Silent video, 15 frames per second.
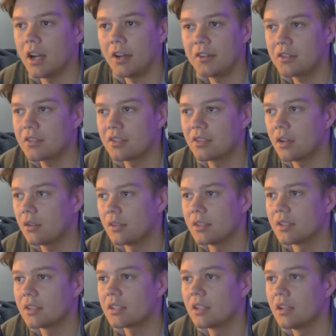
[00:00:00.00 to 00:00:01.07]
hundreds of
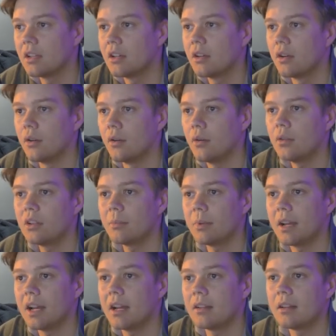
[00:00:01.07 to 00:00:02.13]
dollars, all
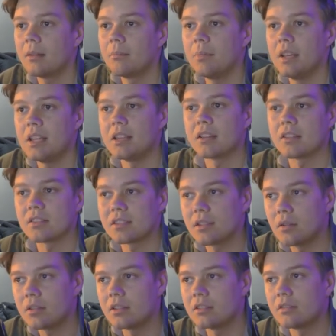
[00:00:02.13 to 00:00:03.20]
about being a
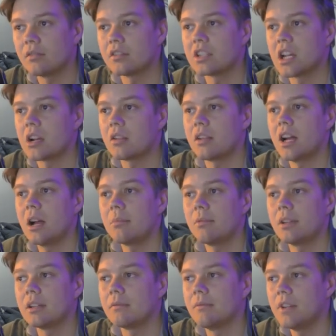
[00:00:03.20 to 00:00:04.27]
consultant to your channel,
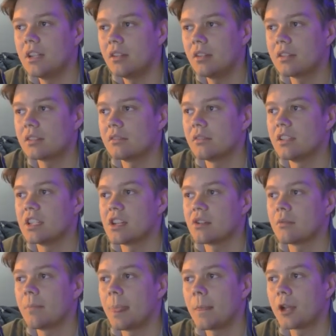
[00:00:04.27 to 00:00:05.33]
uploading videos to your
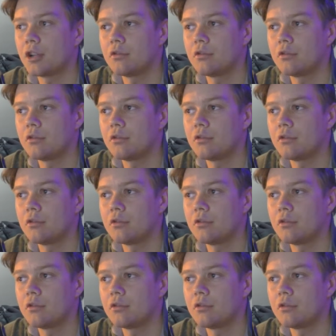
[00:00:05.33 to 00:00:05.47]
channel,